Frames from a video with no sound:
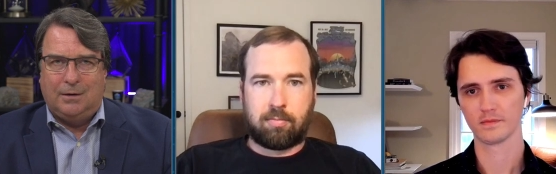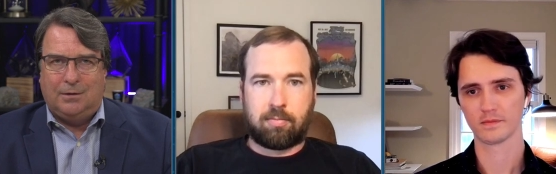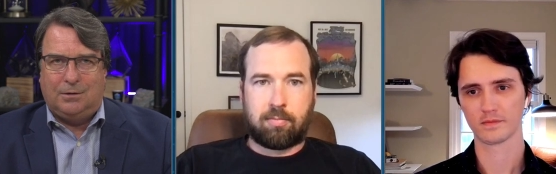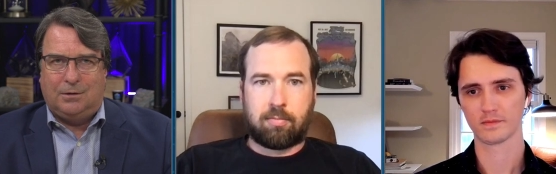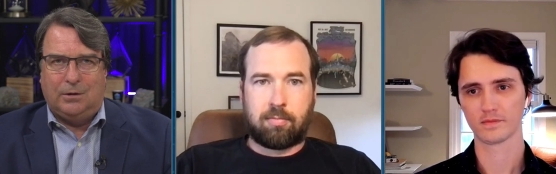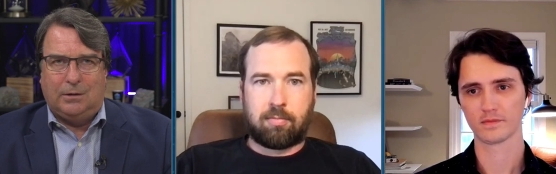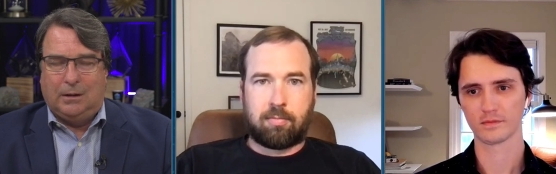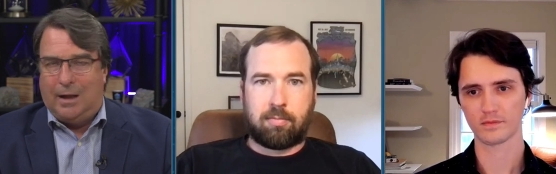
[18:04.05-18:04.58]

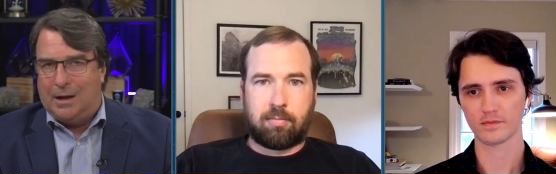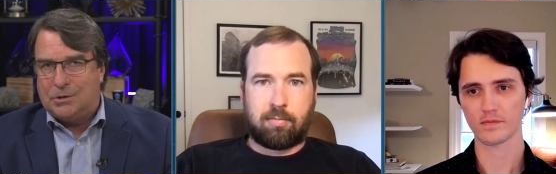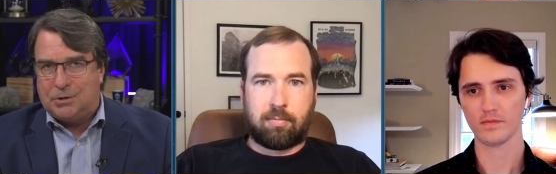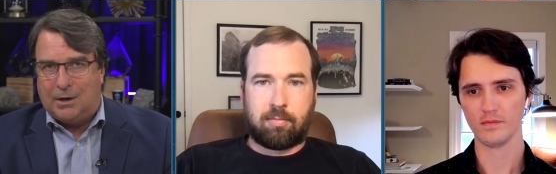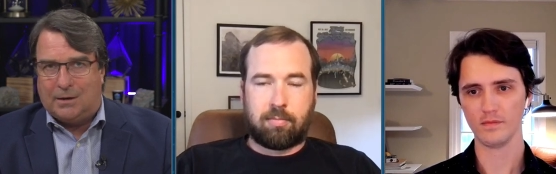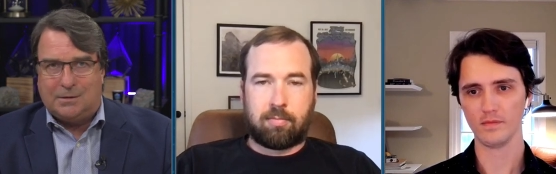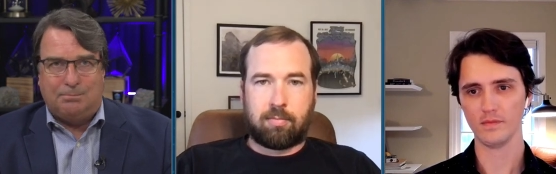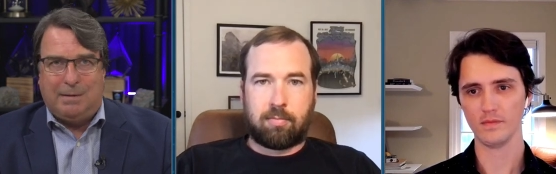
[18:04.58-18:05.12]
Speaker 1: good
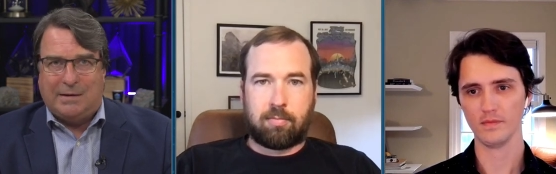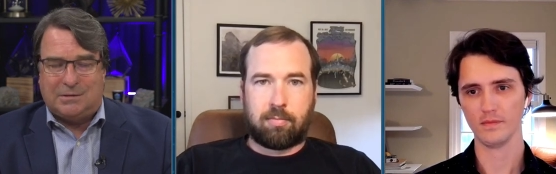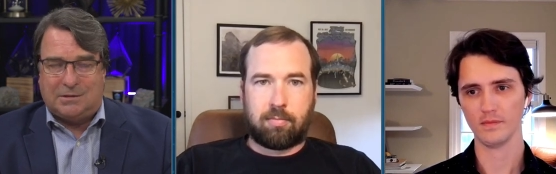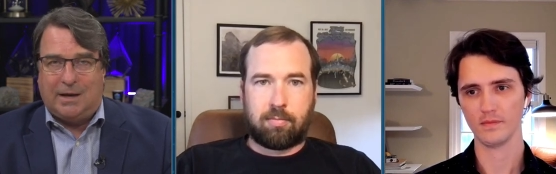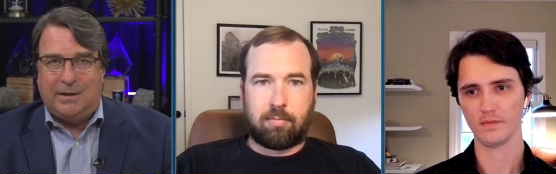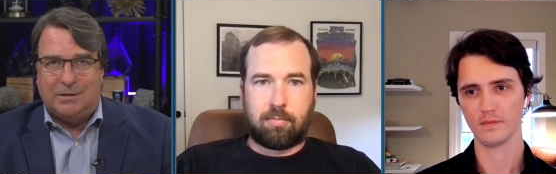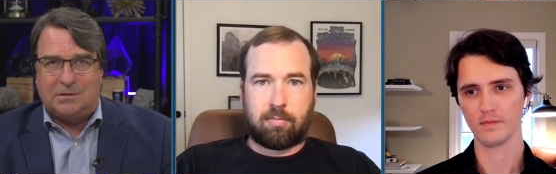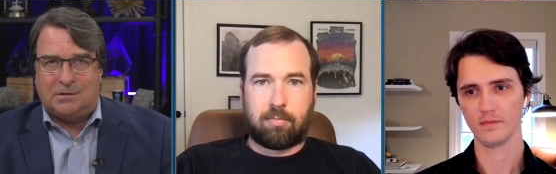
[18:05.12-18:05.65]
logic, makes
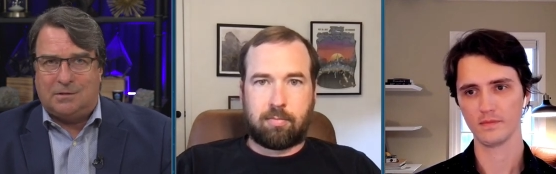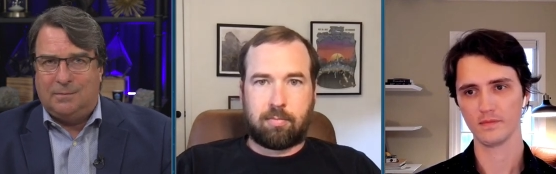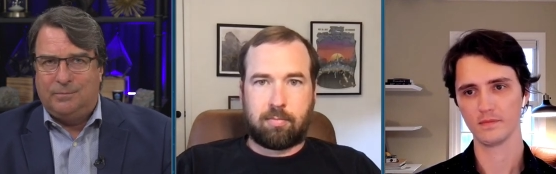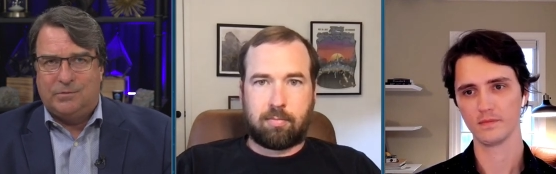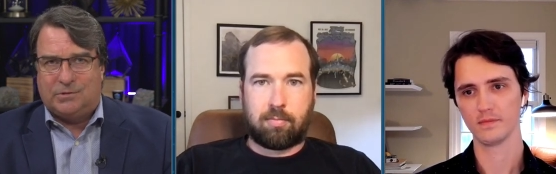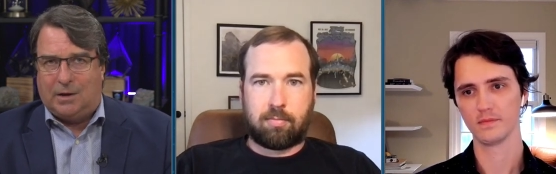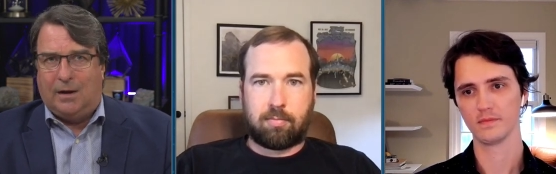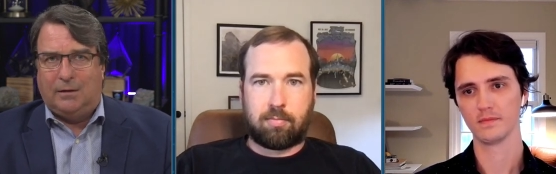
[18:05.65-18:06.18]
sense,
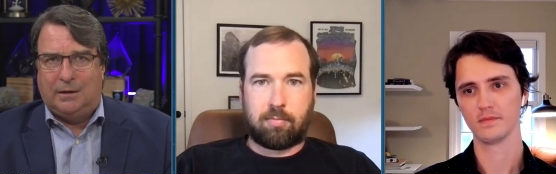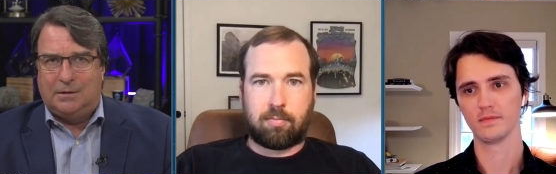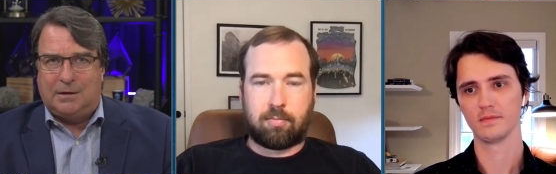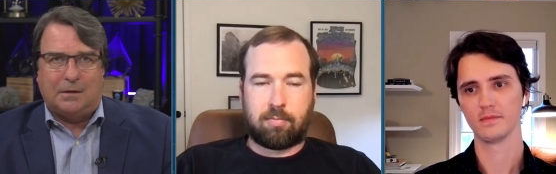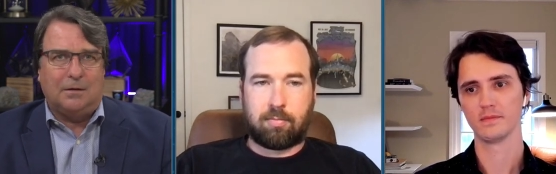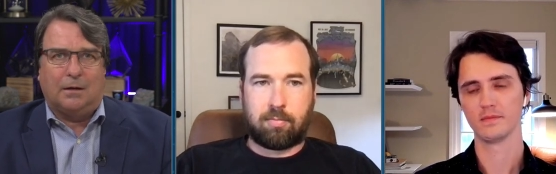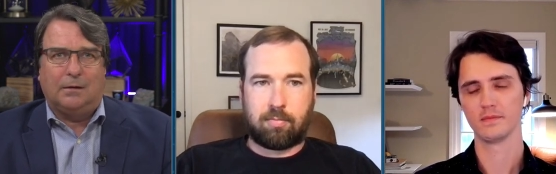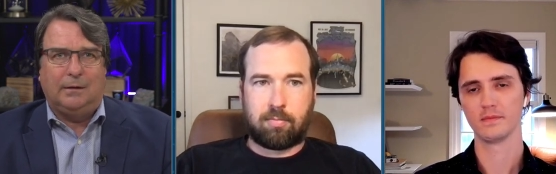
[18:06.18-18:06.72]
solid
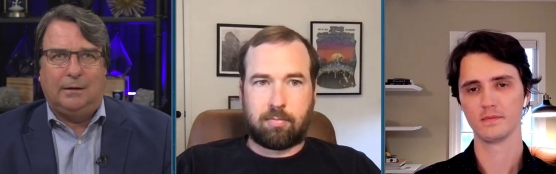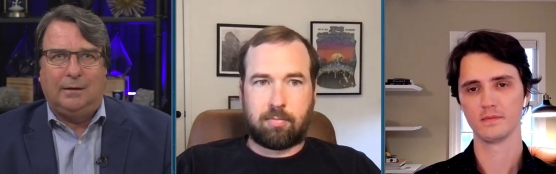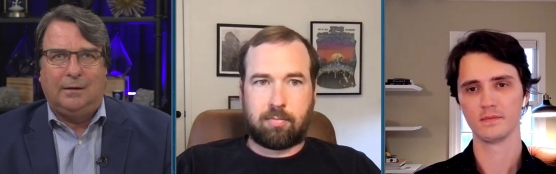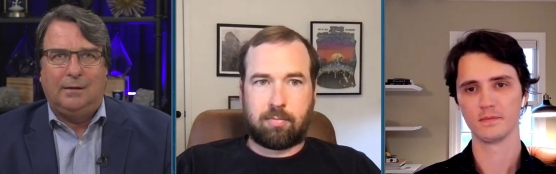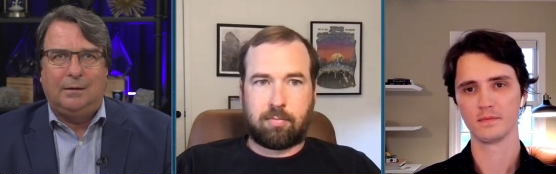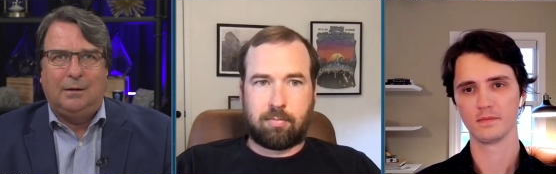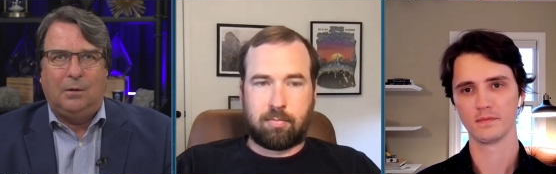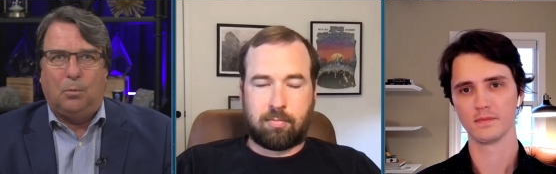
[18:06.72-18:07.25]
technically.
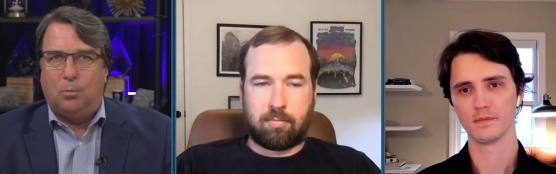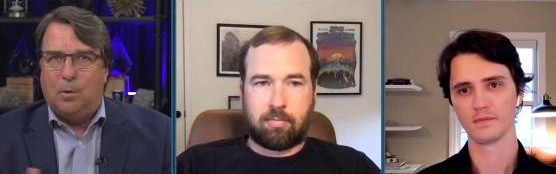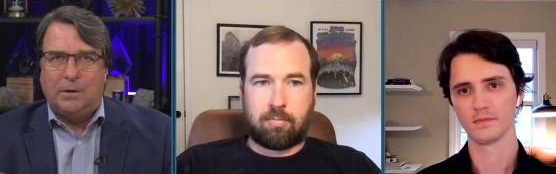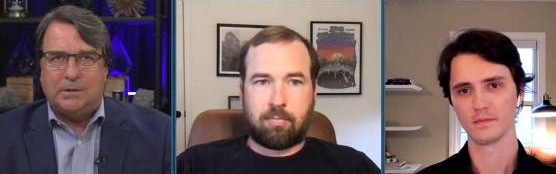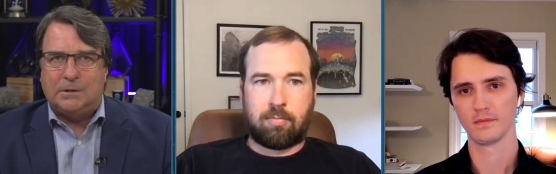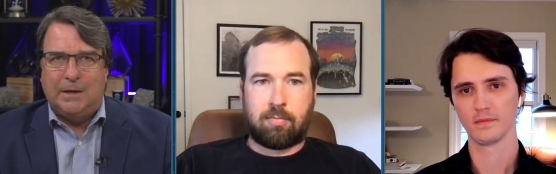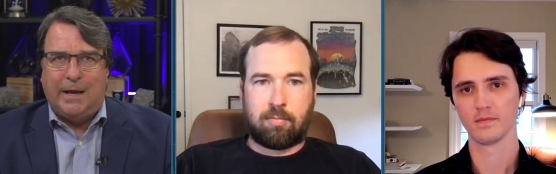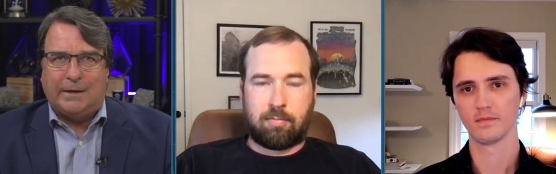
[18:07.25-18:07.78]

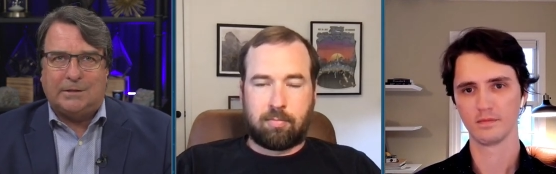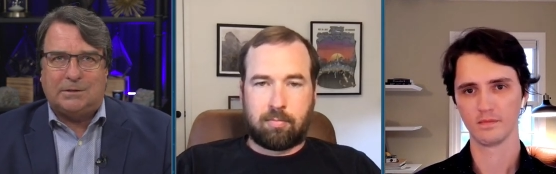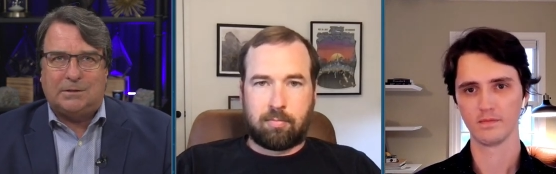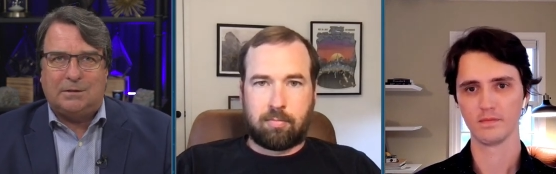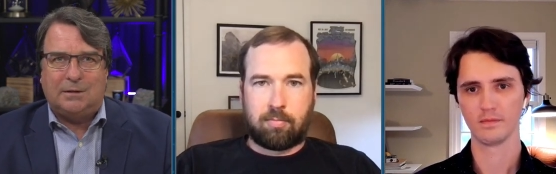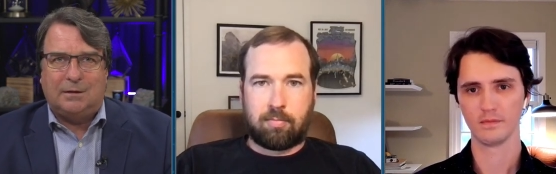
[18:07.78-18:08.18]
What's next?